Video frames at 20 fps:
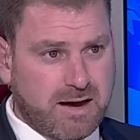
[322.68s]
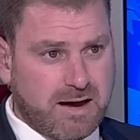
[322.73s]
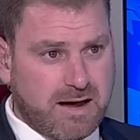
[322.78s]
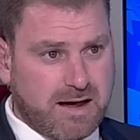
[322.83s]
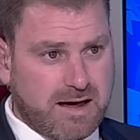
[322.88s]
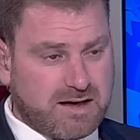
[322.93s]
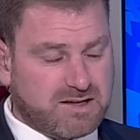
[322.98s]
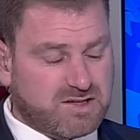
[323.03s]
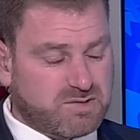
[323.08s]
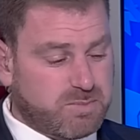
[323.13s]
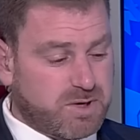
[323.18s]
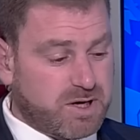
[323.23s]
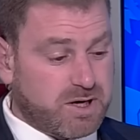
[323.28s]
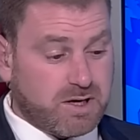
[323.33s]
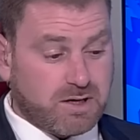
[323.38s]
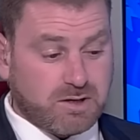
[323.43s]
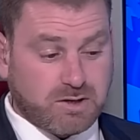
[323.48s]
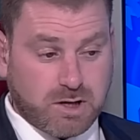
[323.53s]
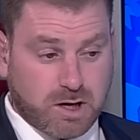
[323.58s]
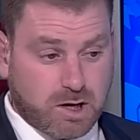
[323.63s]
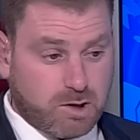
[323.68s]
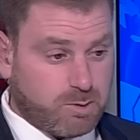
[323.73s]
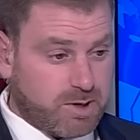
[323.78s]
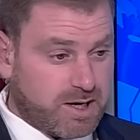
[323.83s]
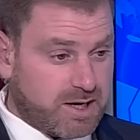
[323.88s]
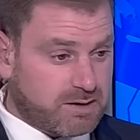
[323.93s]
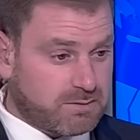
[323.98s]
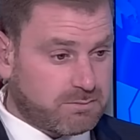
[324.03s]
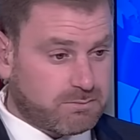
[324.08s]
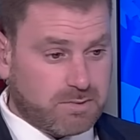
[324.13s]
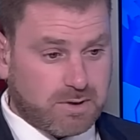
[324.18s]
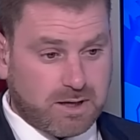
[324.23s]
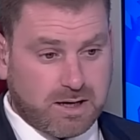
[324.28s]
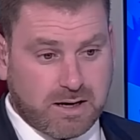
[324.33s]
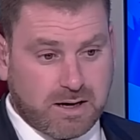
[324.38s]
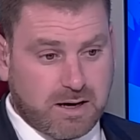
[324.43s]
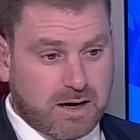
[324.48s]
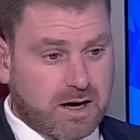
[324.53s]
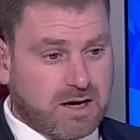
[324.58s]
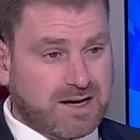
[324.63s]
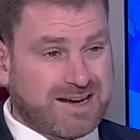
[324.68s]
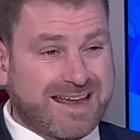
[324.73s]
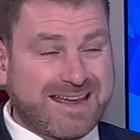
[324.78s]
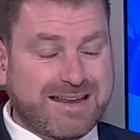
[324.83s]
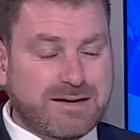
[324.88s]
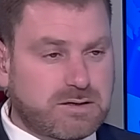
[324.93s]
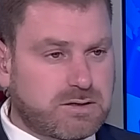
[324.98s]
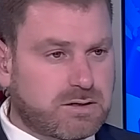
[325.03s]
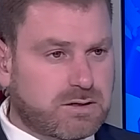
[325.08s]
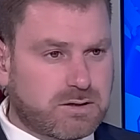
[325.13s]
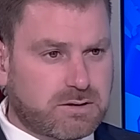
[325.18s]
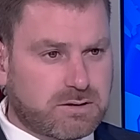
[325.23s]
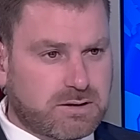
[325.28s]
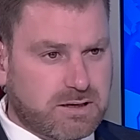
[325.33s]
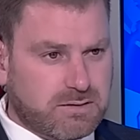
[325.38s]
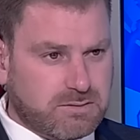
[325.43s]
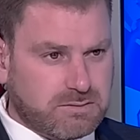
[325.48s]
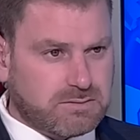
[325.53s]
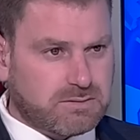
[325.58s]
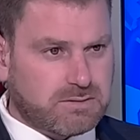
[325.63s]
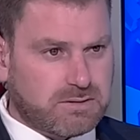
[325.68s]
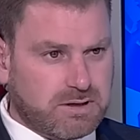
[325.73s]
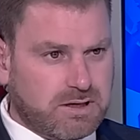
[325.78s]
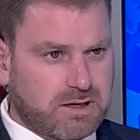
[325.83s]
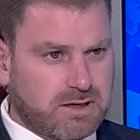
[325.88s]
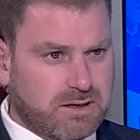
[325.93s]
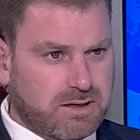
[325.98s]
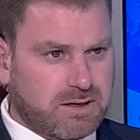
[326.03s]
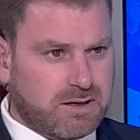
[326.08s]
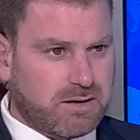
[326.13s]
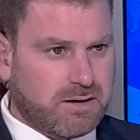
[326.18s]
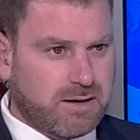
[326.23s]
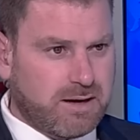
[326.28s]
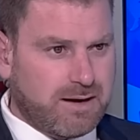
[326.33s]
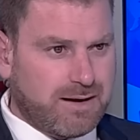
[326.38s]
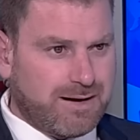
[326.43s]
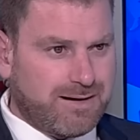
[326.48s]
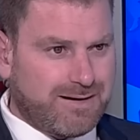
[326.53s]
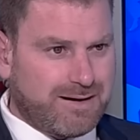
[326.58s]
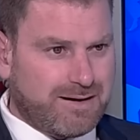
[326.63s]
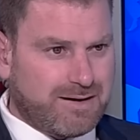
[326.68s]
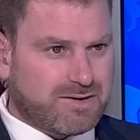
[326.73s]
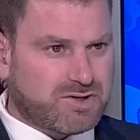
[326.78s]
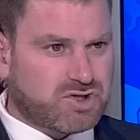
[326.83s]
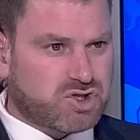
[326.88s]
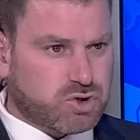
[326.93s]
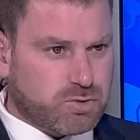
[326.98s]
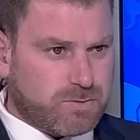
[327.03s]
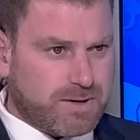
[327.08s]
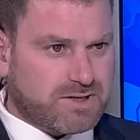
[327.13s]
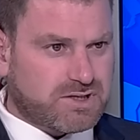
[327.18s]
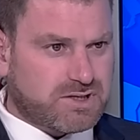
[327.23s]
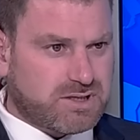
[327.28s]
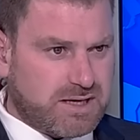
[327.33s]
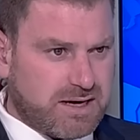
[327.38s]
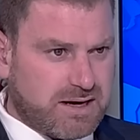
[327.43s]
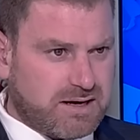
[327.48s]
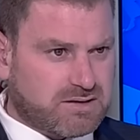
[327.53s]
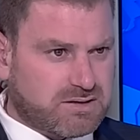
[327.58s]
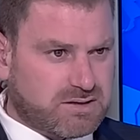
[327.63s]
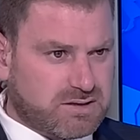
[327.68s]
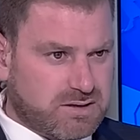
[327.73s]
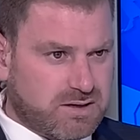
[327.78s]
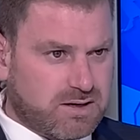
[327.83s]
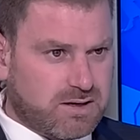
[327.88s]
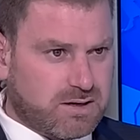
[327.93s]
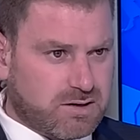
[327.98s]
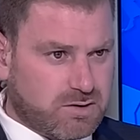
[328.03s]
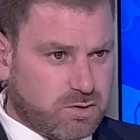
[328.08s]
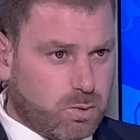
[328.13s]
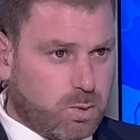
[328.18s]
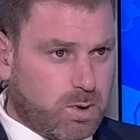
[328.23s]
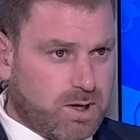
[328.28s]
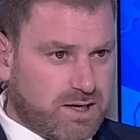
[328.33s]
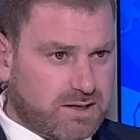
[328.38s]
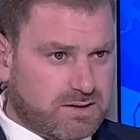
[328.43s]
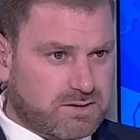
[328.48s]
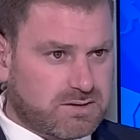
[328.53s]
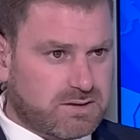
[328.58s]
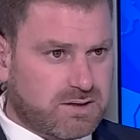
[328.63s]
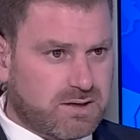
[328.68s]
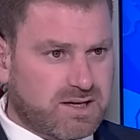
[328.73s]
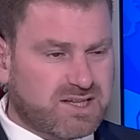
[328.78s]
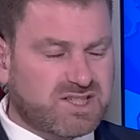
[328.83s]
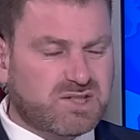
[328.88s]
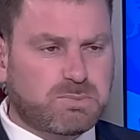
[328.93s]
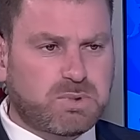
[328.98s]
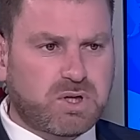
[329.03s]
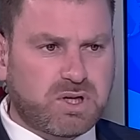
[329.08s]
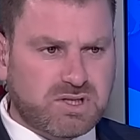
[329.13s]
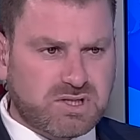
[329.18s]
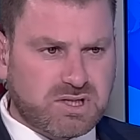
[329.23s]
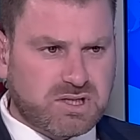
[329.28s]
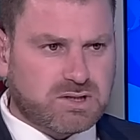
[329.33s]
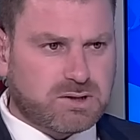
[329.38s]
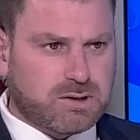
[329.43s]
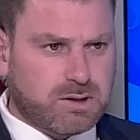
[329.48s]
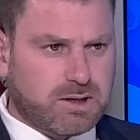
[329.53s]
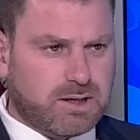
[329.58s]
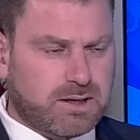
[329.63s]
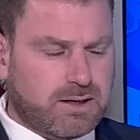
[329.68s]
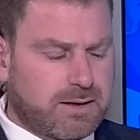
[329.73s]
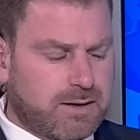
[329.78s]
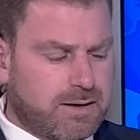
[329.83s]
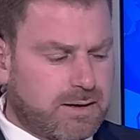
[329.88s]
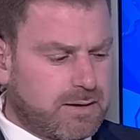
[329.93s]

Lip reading: has been going unhindered, and he stressed that quite explicitly,